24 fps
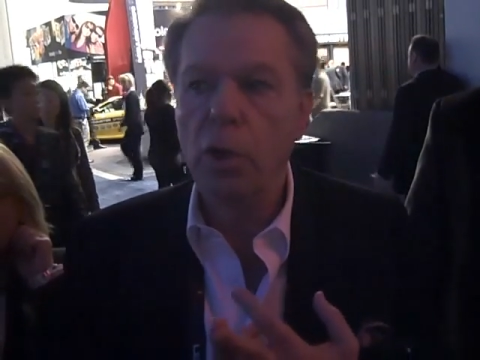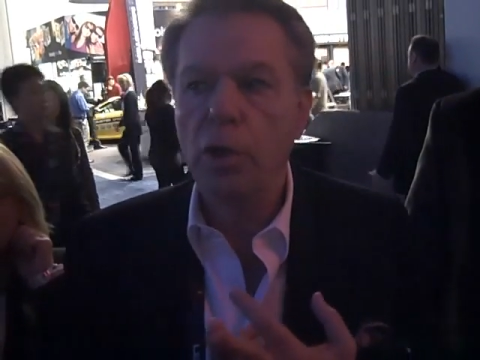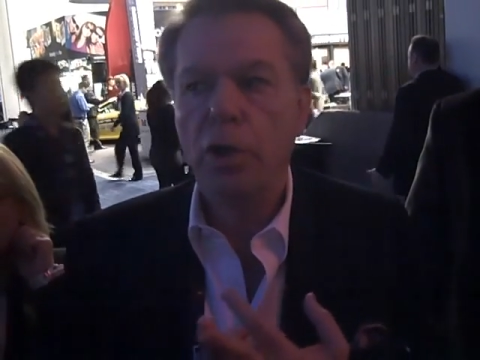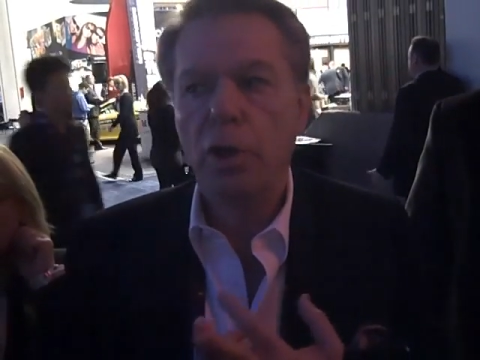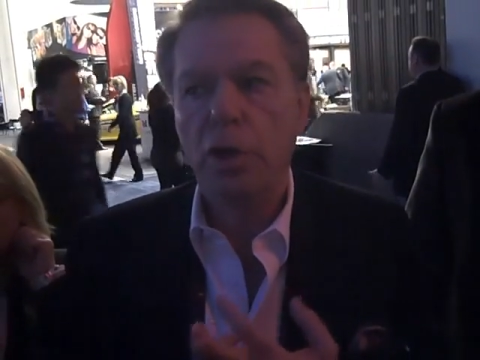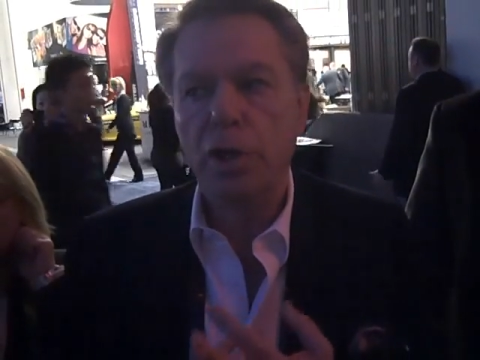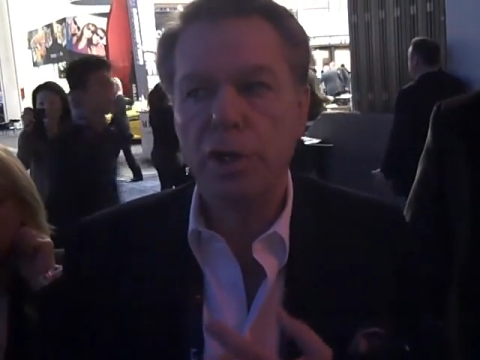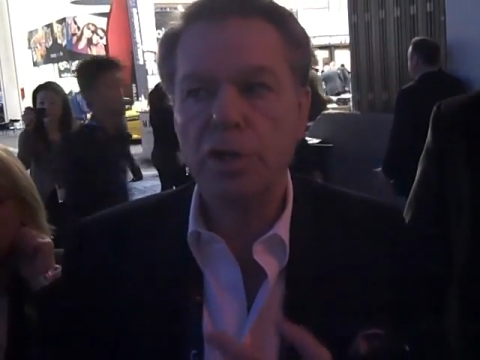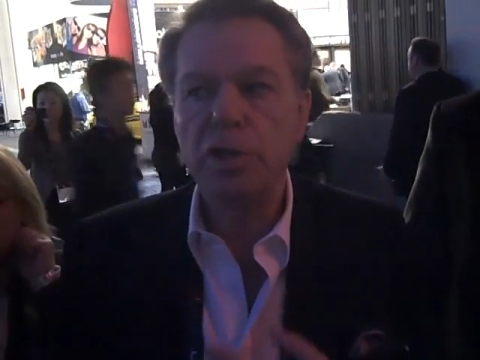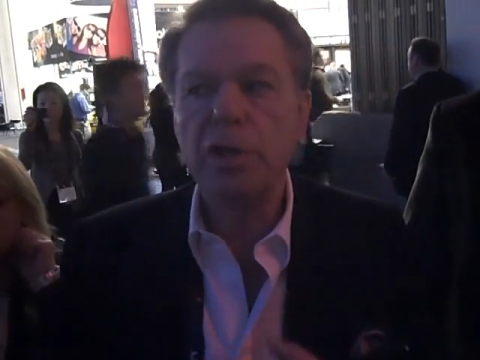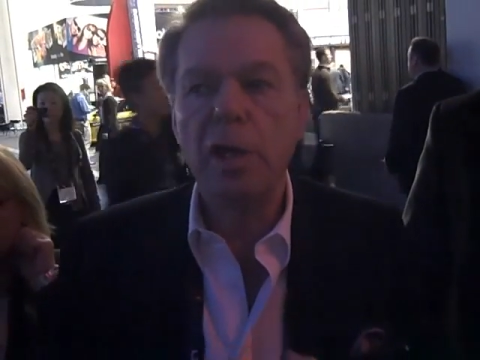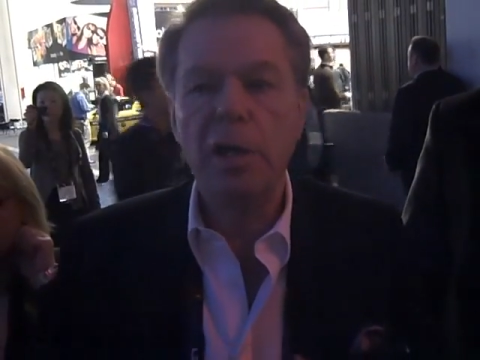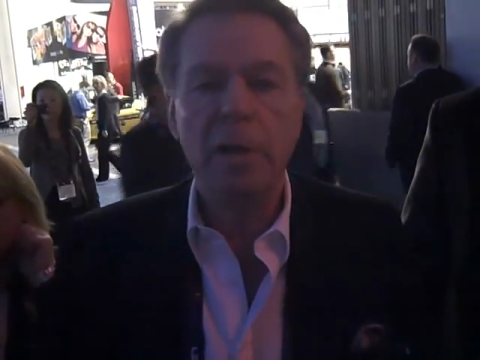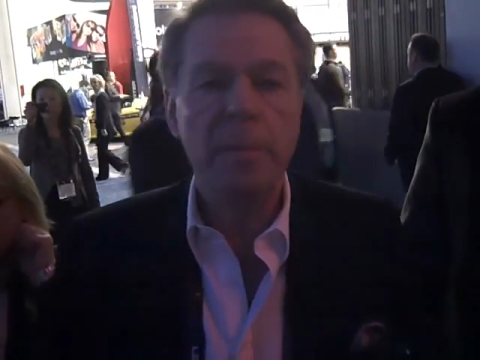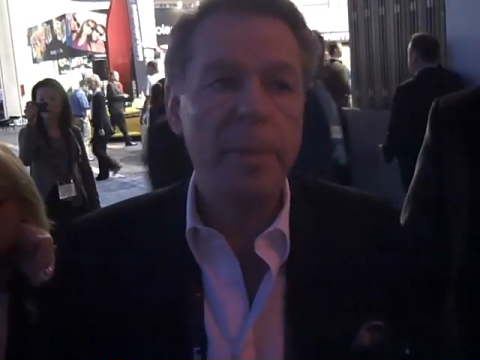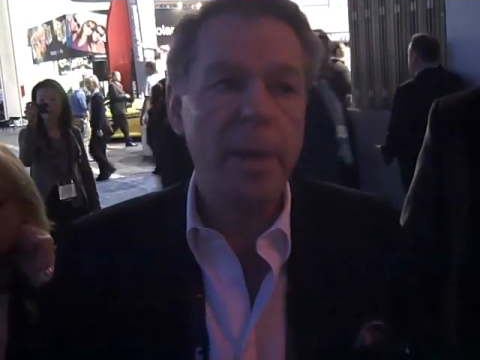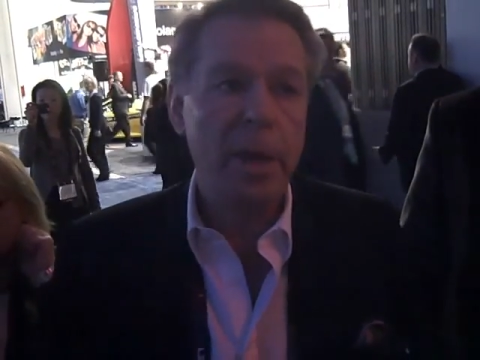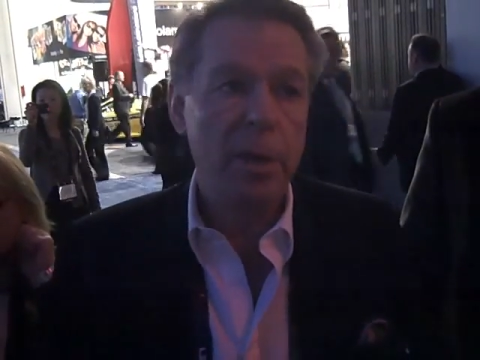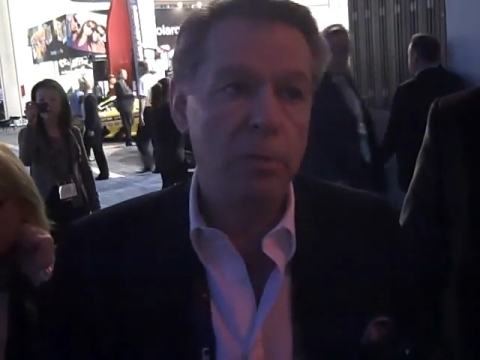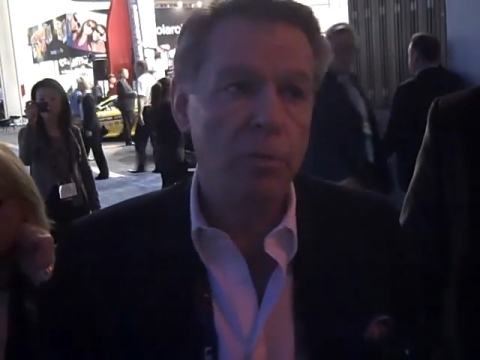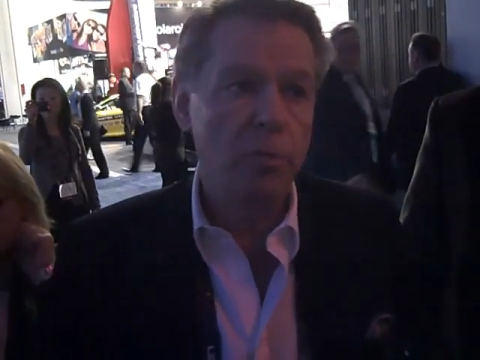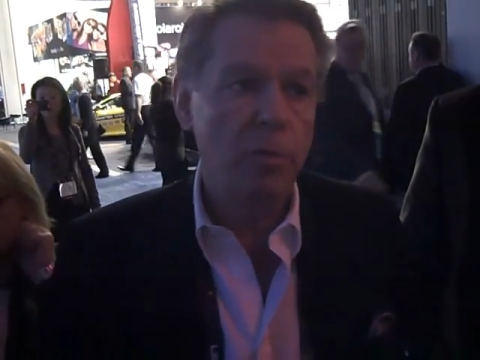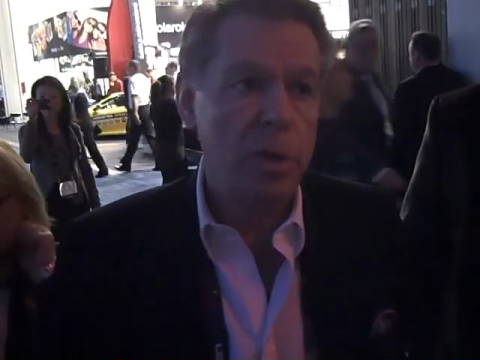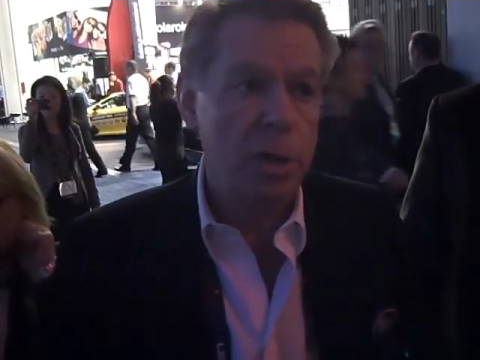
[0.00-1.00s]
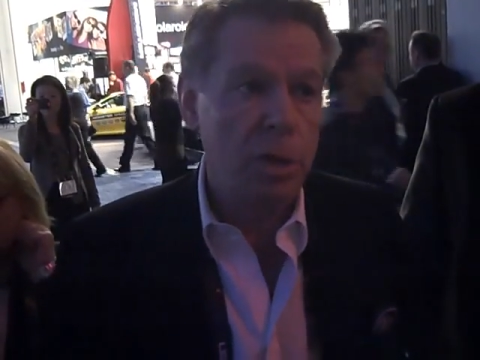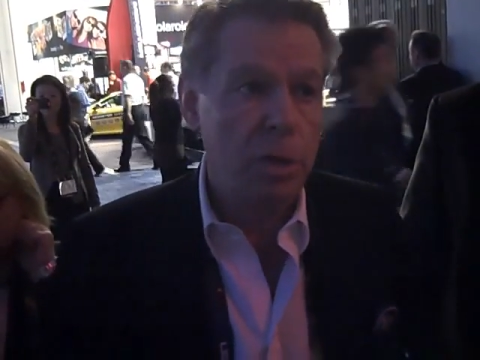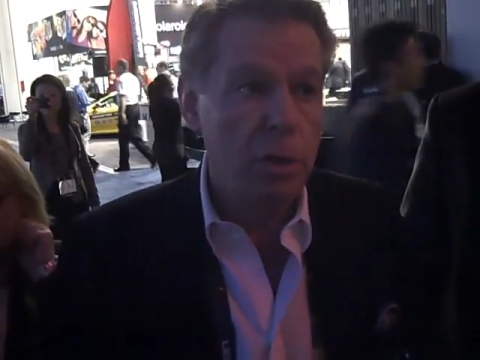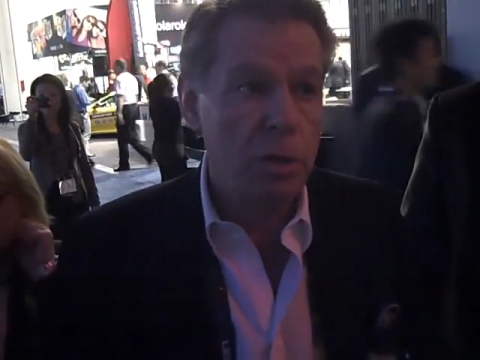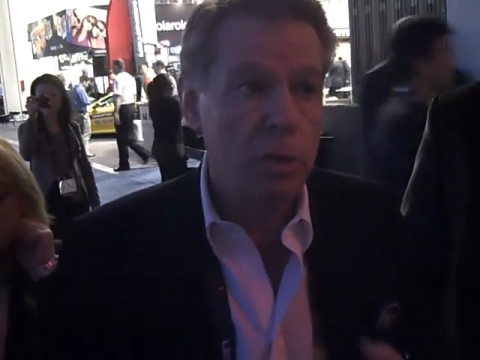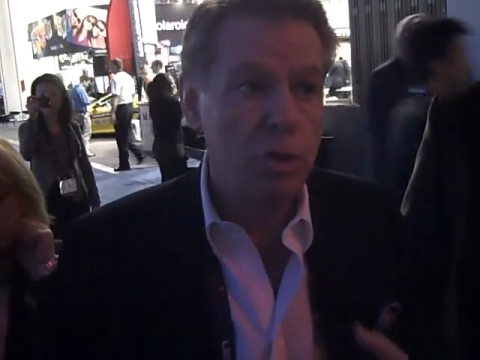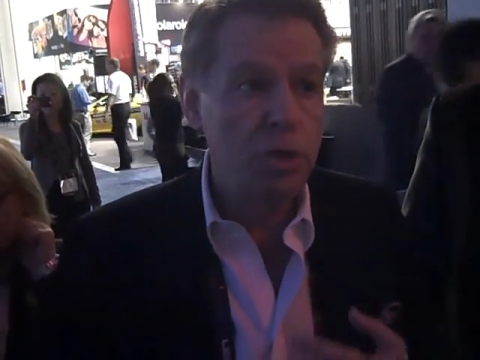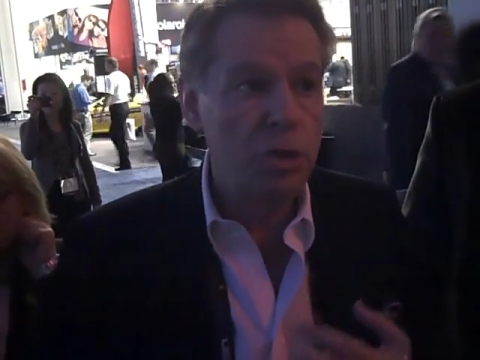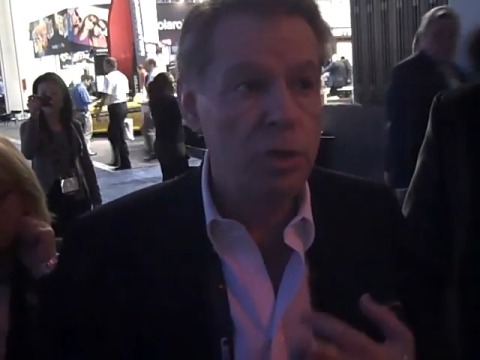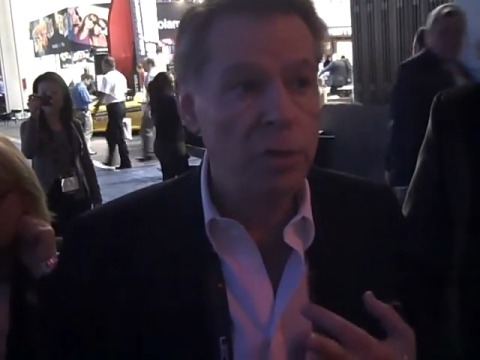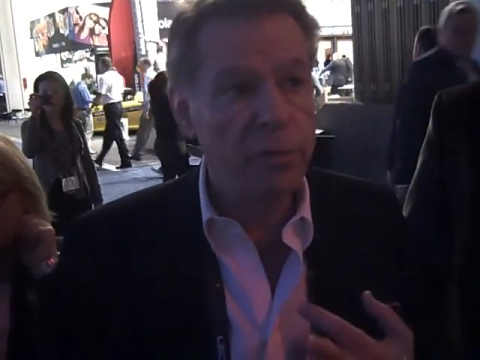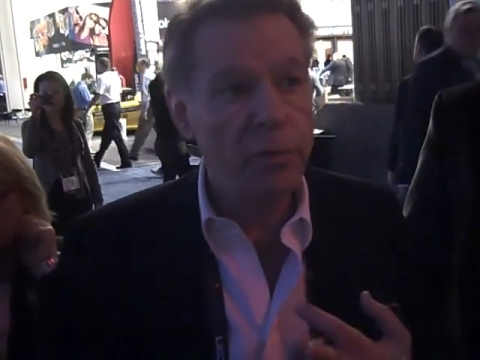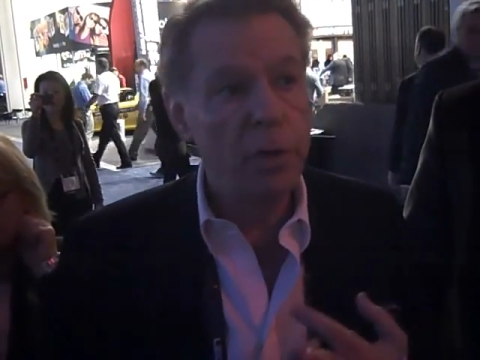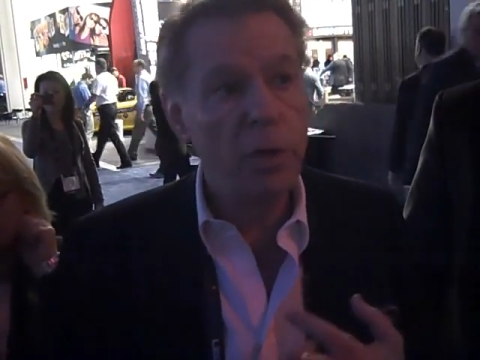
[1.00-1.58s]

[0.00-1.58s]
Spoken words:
all heard a ton about readers,